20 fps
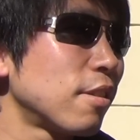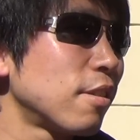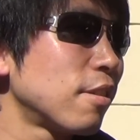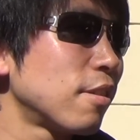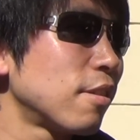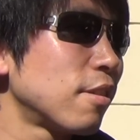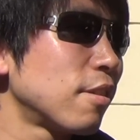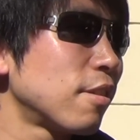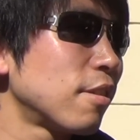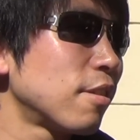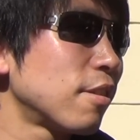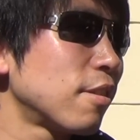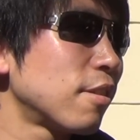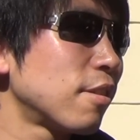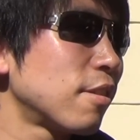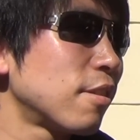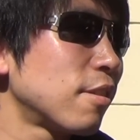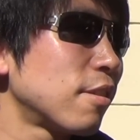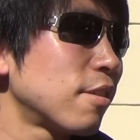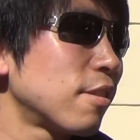
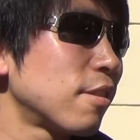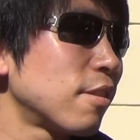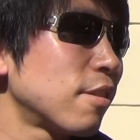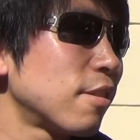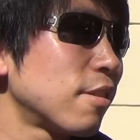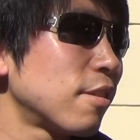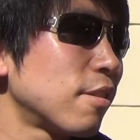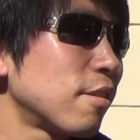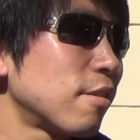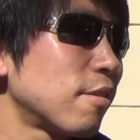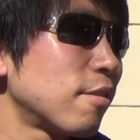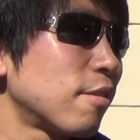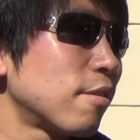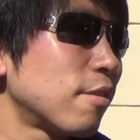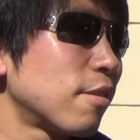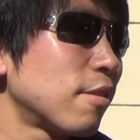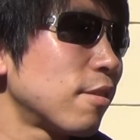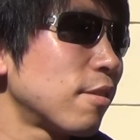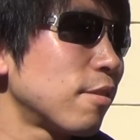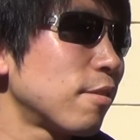
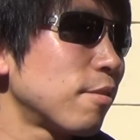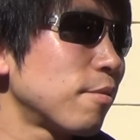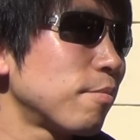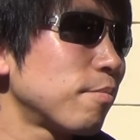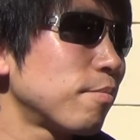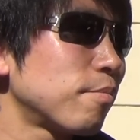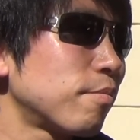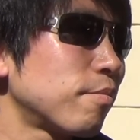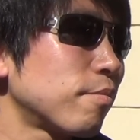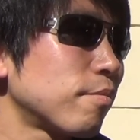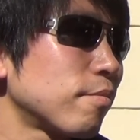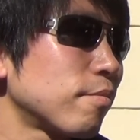[no speech]